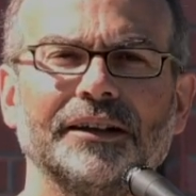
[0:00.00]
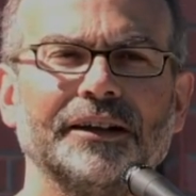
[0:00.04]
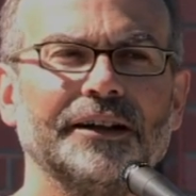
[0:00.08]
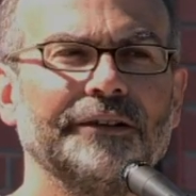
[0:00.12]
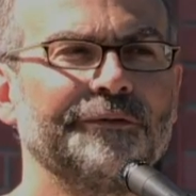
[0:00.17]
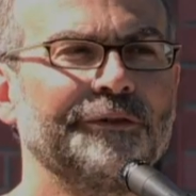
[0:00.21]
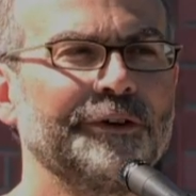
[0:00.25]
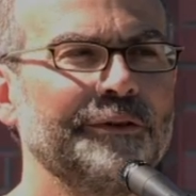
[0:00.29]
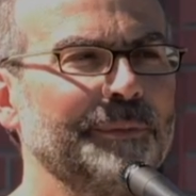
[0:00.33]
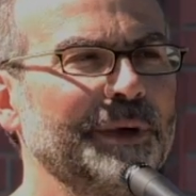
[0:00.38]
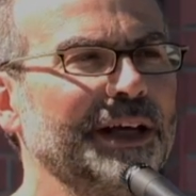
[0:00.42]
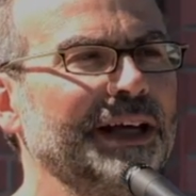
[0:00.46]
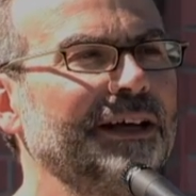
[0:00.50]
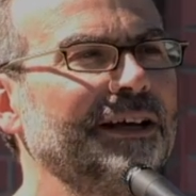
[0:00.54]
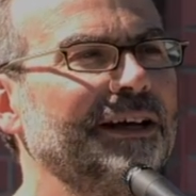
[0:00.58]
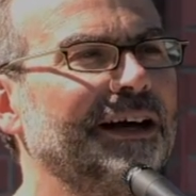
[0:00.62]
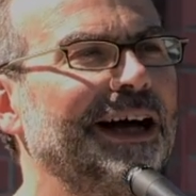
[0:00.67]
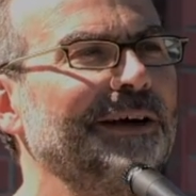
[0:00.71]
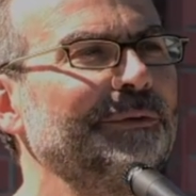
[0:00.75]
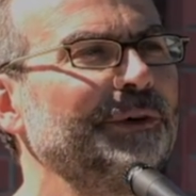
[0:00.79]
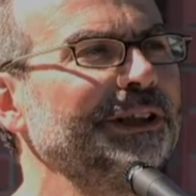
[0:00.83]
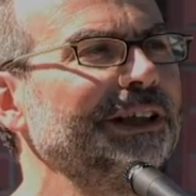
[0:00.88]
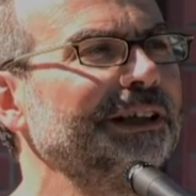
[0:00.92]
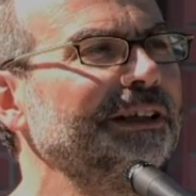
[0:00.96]
For me,
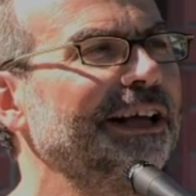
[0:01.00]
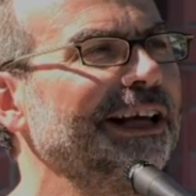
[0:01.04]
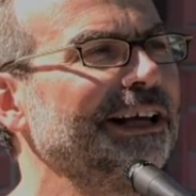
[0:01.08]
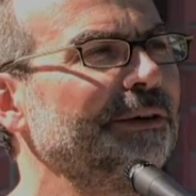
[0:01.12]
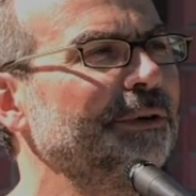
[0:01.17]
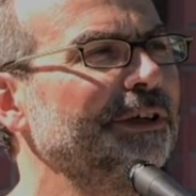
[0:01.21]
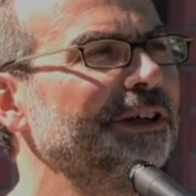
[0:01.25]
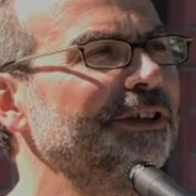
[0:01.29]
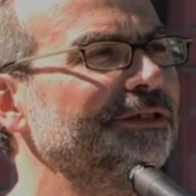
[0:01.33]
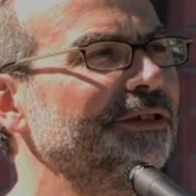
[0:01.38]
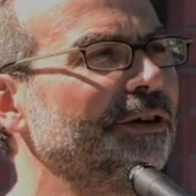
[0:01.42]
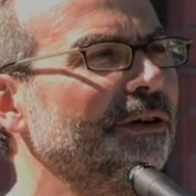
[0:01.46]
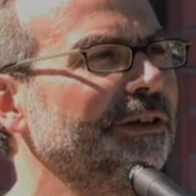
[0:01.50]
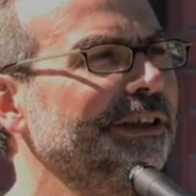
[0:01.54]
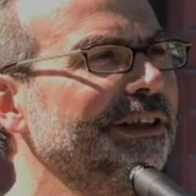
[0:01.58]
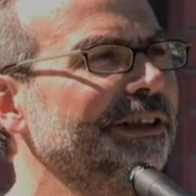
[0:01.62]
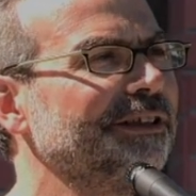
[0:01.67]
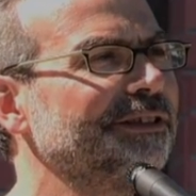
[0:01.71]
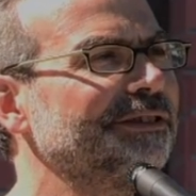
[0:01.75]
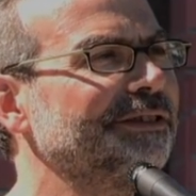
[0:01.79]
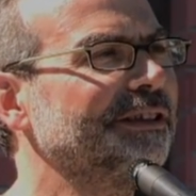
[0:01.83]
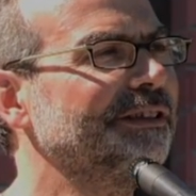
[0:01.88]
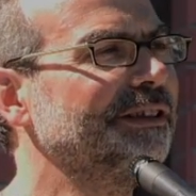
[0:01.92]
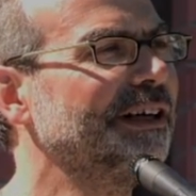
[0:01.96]
I really like what His
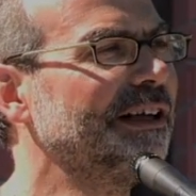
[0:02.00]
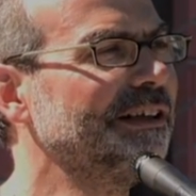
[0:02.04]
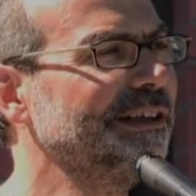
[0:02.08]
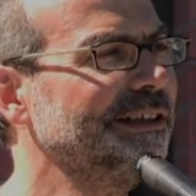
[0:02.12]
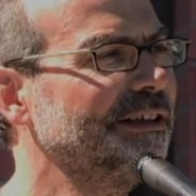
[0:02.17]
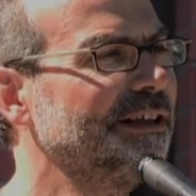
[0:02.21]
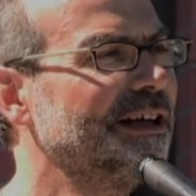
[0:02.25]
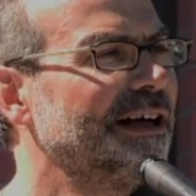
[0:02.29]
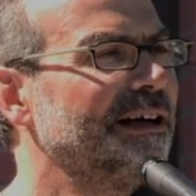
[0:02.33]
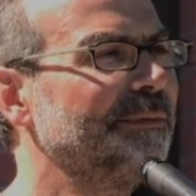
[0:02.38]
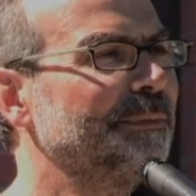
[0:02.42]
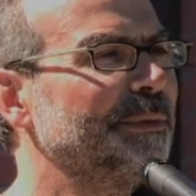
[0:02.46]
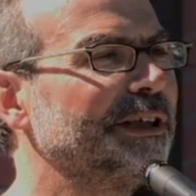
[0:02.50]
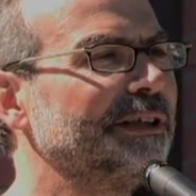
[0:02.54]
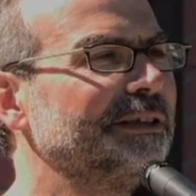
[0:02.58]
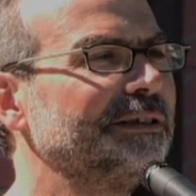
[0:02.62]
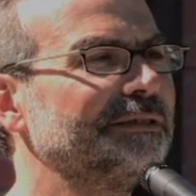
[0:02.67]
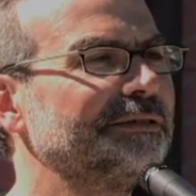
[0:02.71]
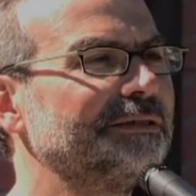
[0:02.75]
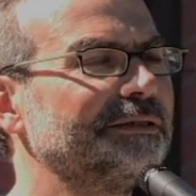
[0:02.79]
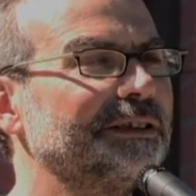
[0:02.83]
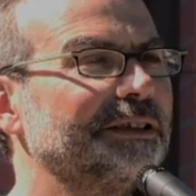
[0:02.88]
Holiness the Dalai Lama